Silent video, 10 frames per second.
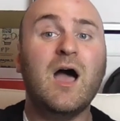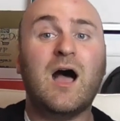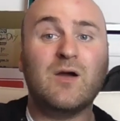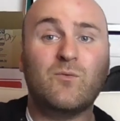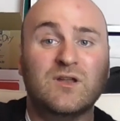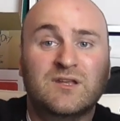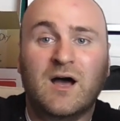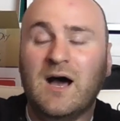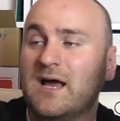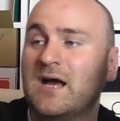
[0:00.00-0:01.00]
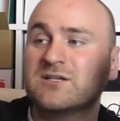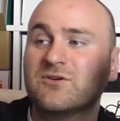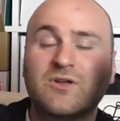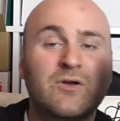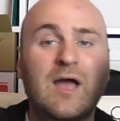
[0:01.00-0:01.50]
I wonder, I don't
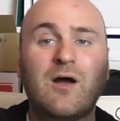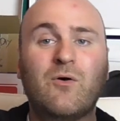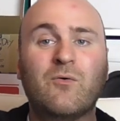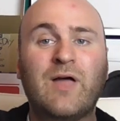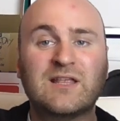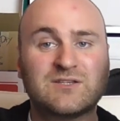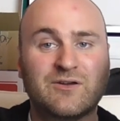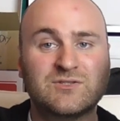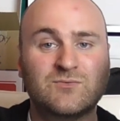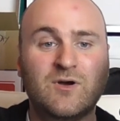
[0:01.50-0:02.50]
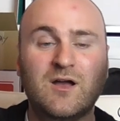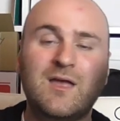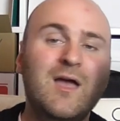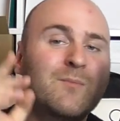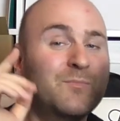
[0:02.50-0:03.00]
know how that's going to work,
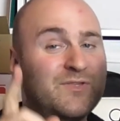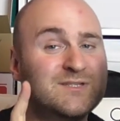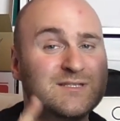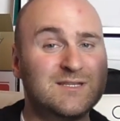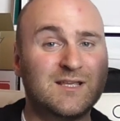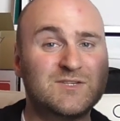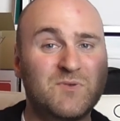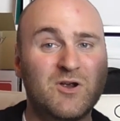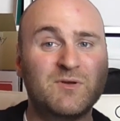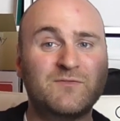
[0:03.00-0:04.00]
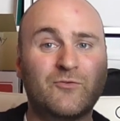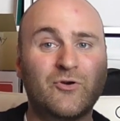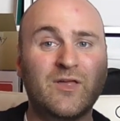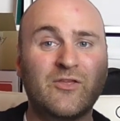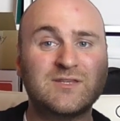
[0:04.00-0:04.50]
but this is an experiment for
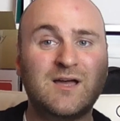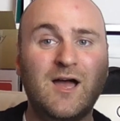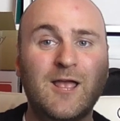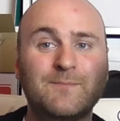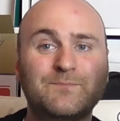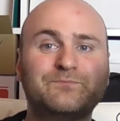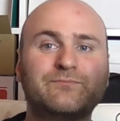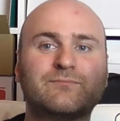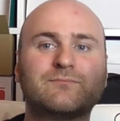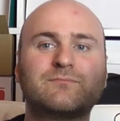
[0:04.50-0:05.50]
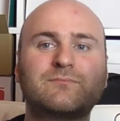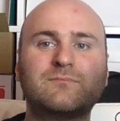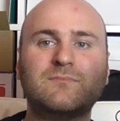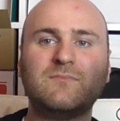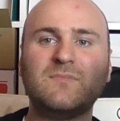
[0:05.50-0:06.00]
another time.
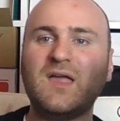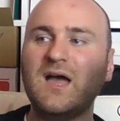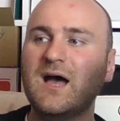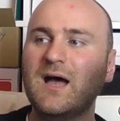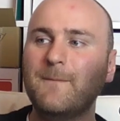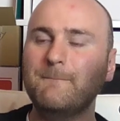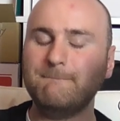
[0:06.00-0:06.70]
I'm